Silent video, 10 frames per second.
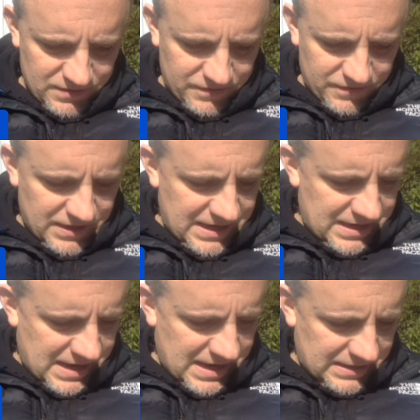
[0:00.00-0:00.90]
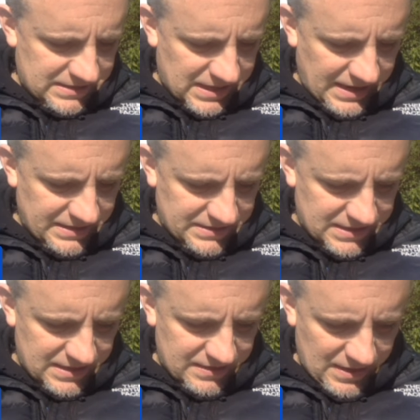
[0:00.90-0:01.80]
for the late 90s
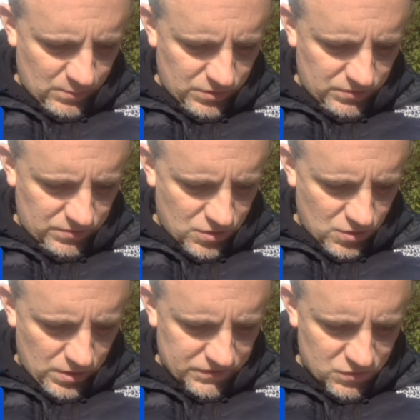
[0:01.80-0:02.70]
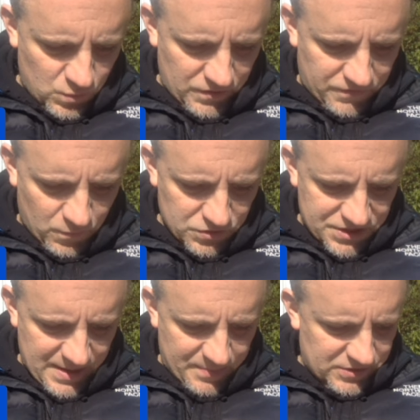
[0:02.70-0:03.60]
dynasty that would go on to win 4
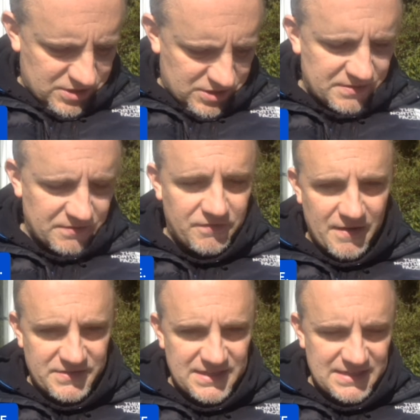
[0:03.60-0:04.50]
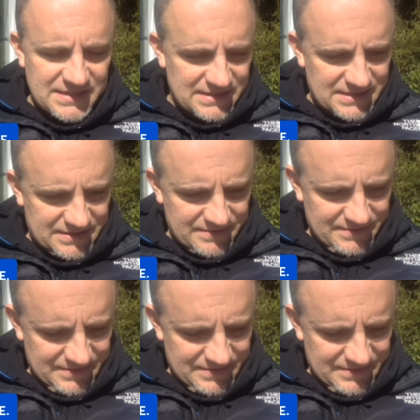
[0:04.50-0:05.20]
championships in 5 seasons.